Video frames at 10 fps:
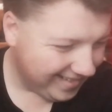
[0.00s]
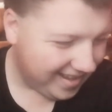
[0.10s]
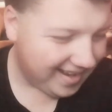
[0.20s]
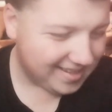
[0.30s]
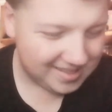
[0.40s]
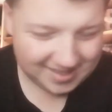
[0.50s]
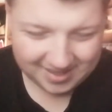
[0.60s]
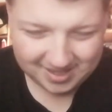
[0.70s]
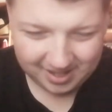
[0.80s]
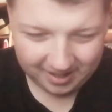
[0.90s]
Yes,
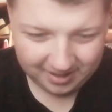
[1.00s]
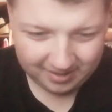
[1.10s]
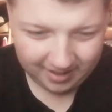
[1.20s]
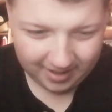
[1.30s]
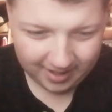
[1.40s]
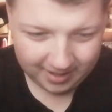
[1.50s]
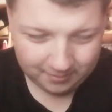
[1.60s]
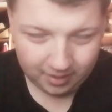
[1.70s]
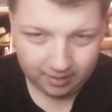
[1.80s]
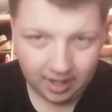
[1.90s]
so
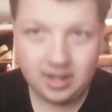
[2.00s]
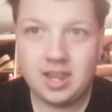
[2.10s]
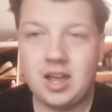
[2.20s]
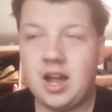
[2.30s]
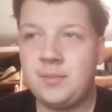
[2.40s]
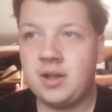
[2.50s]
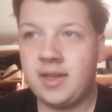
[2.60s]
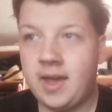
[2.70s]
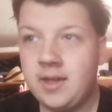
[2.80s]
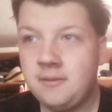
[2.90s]
luckily I'm
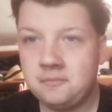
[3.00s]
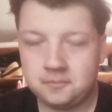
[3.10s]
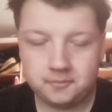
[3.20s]
okay,